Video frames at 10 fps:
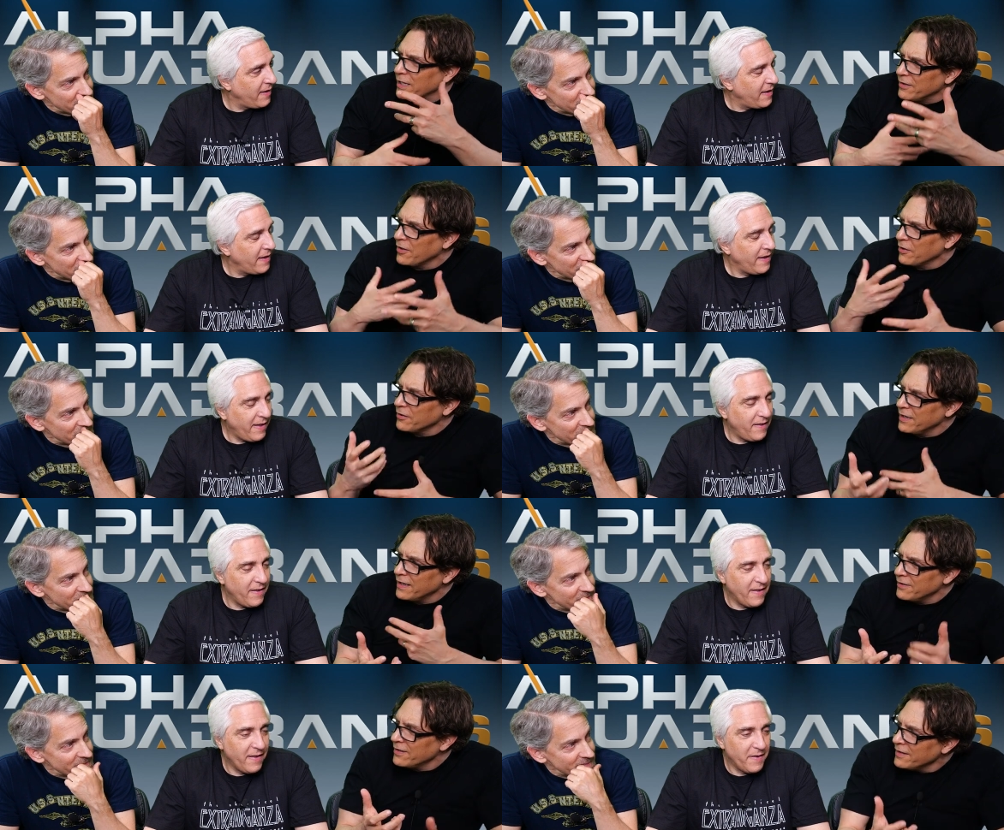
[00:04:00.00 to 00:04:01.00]
Speaker 1: his other eh,
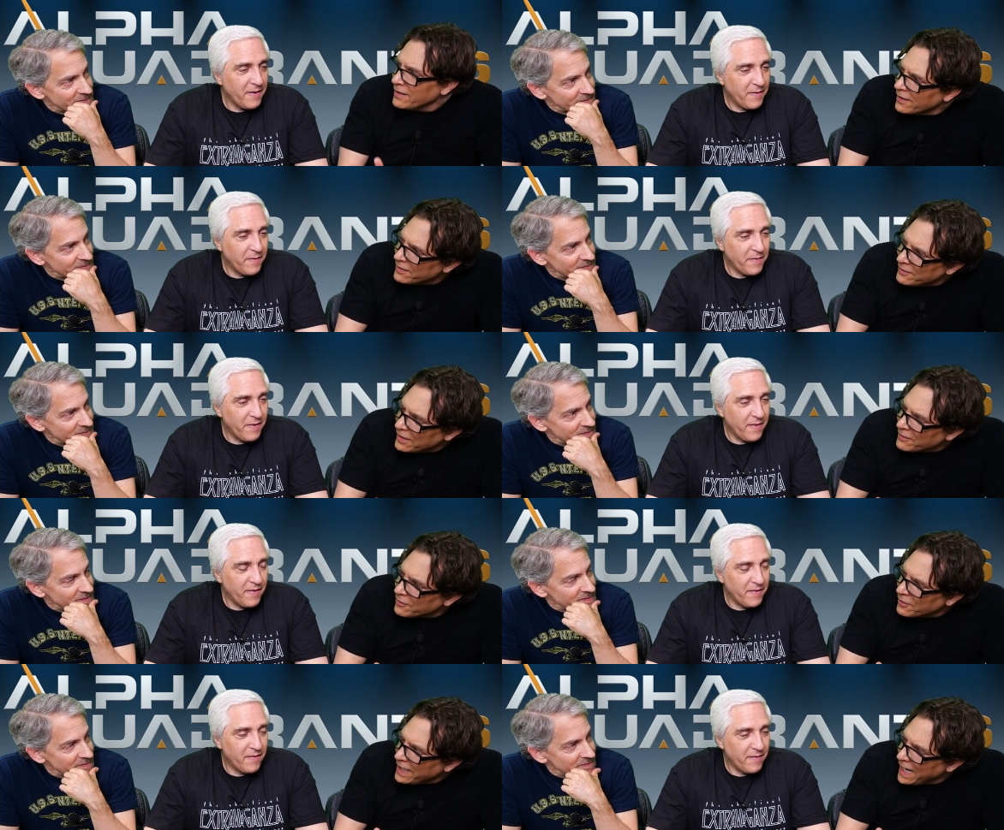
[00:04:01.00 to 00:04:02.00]
eh, uh, senses
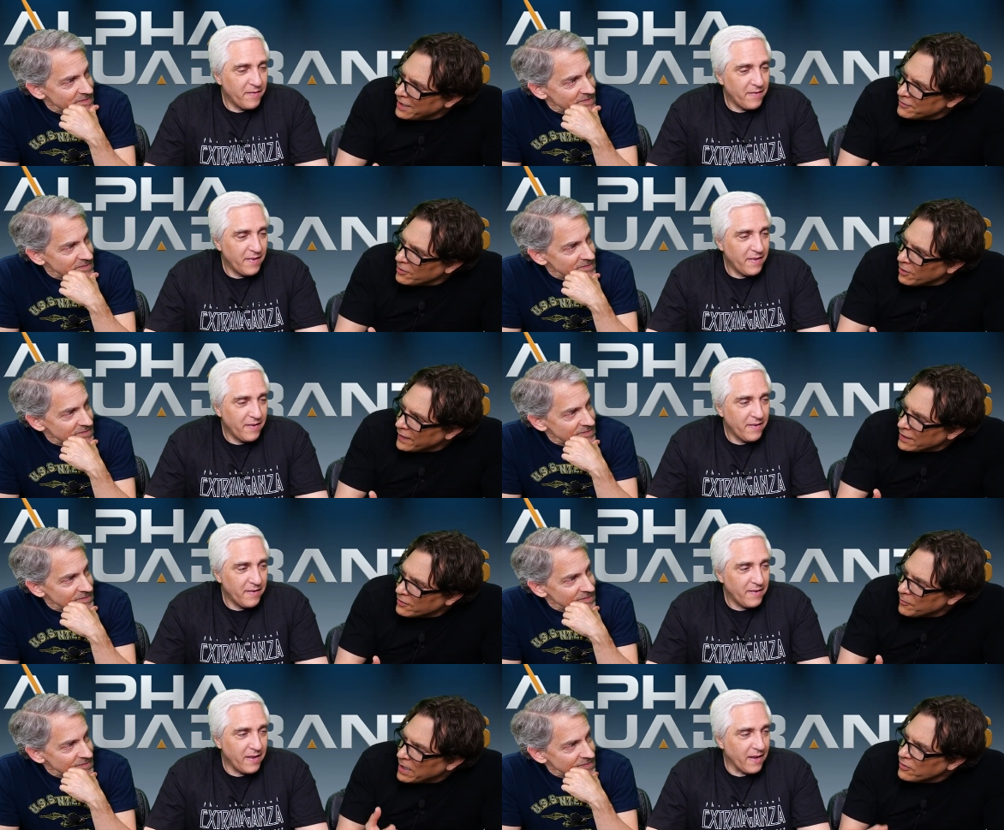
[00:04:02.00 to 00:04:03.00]
are enhanced and all that
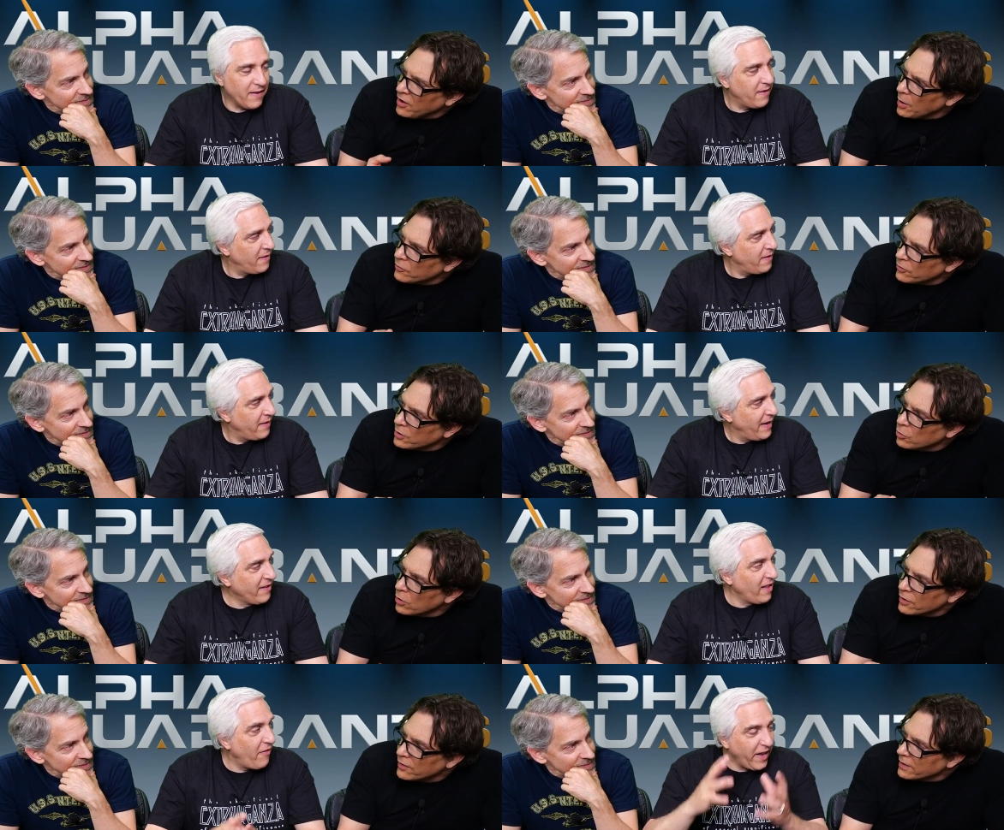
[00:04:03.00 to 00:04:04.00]
stuff. But yeah. I just thought it was really cool.
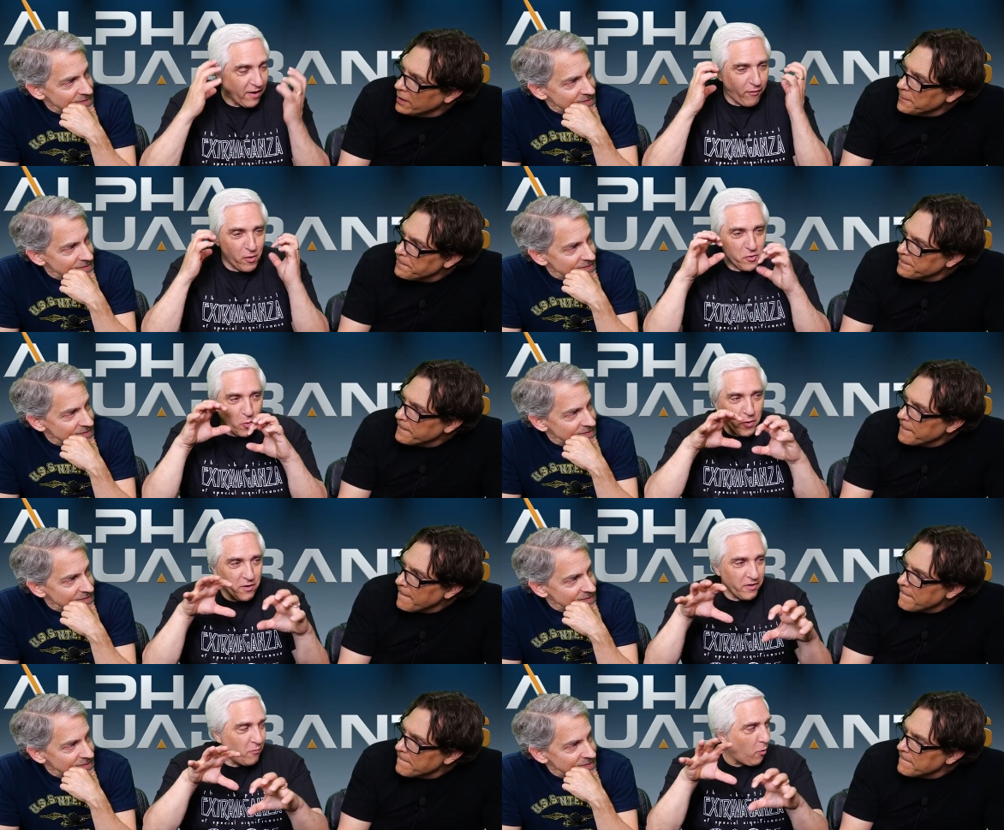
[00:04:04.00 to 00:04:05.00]
He's living like, in a
Speaker 2: virtual
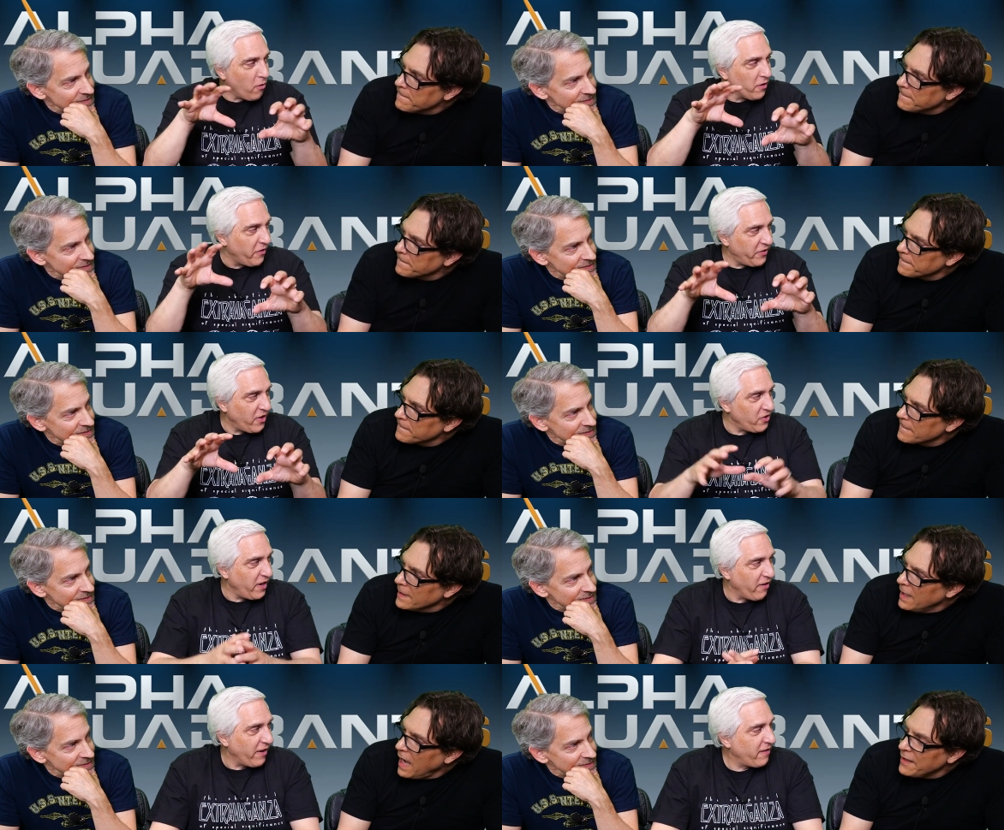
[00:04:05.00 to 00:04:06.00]
world world of his
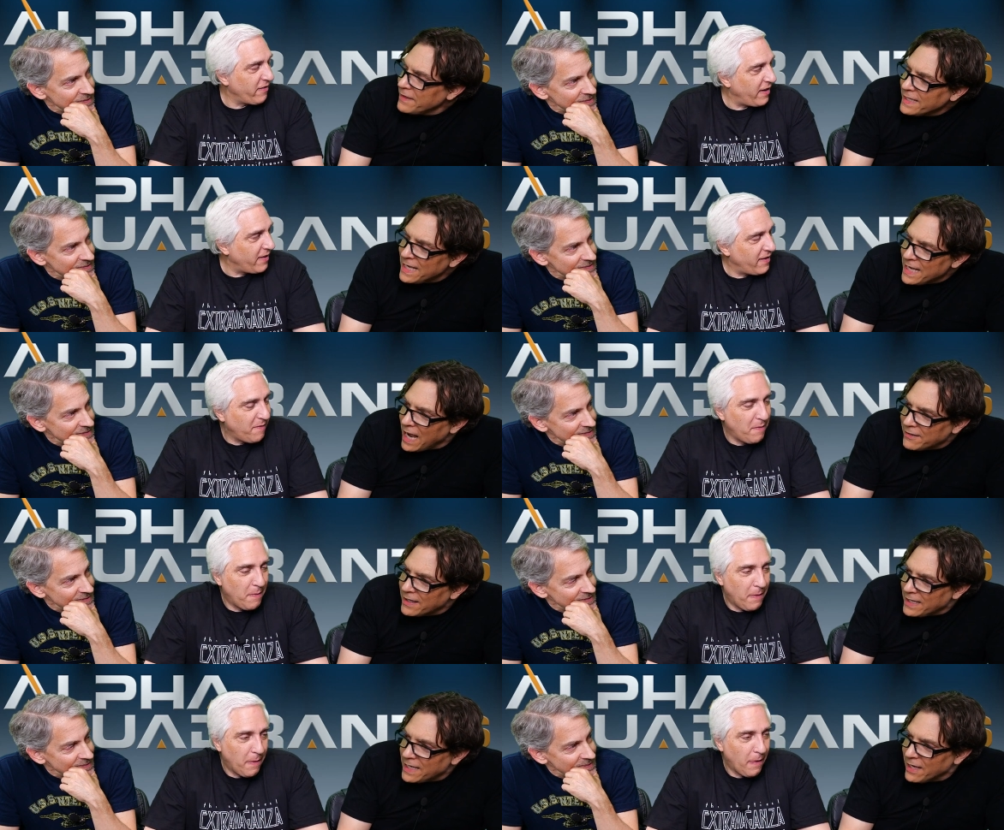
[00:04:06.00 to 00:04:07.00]
engineering. I think
Speaker 1: he, I
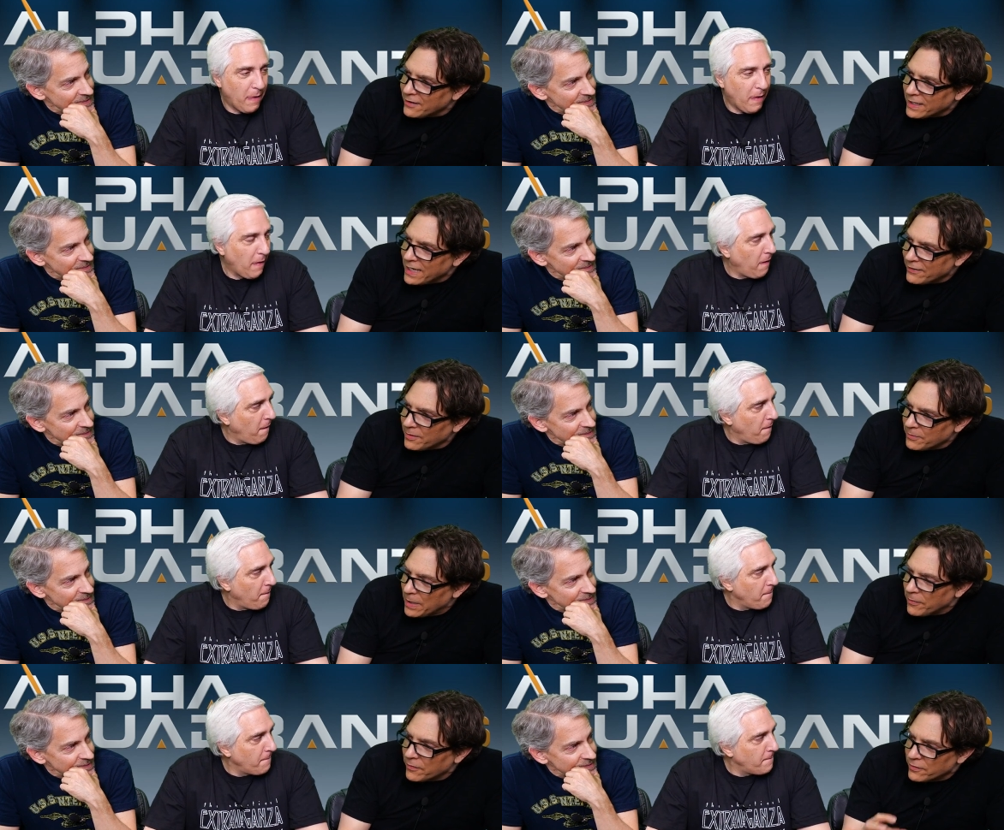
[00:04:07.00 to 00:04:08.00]
think he is like he has some
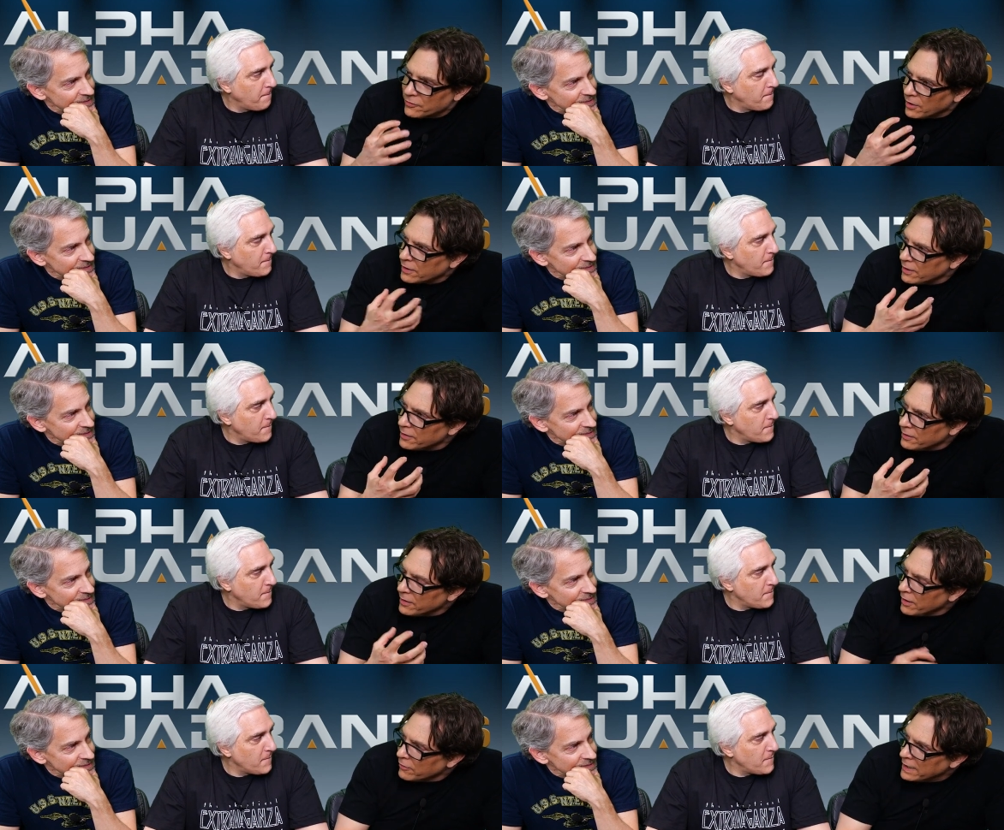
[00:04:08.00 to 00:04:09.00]
type of constructed
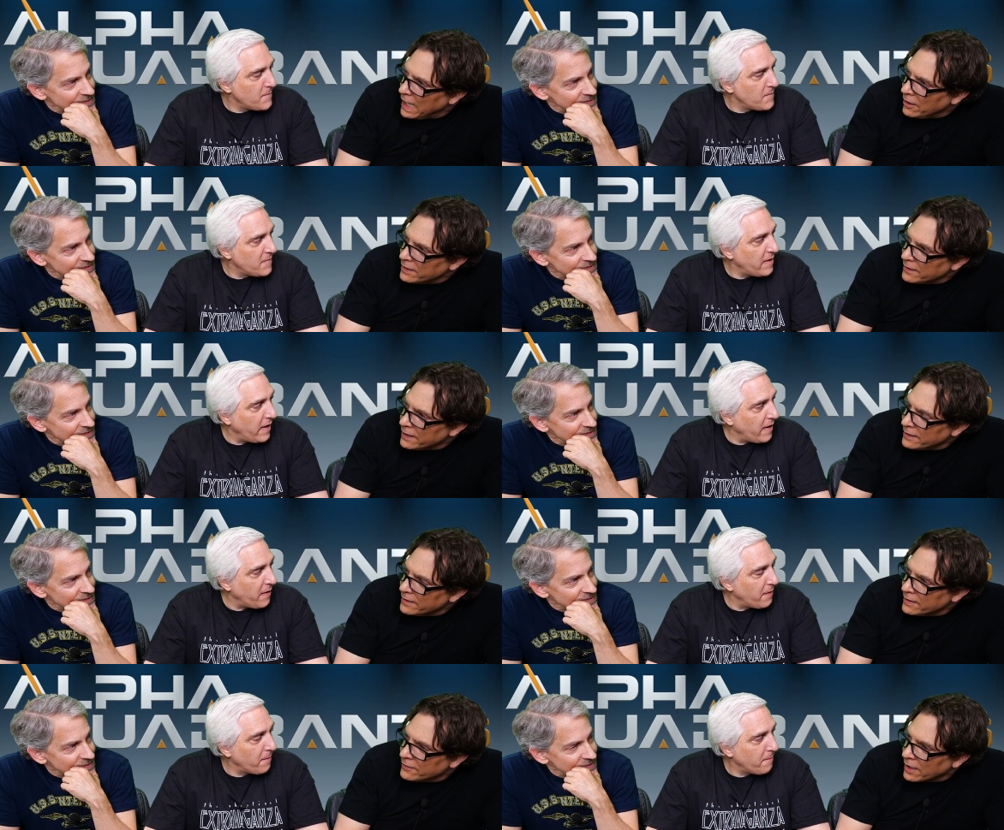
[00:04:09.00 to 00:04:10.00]
uh, reality that yeah. he, has got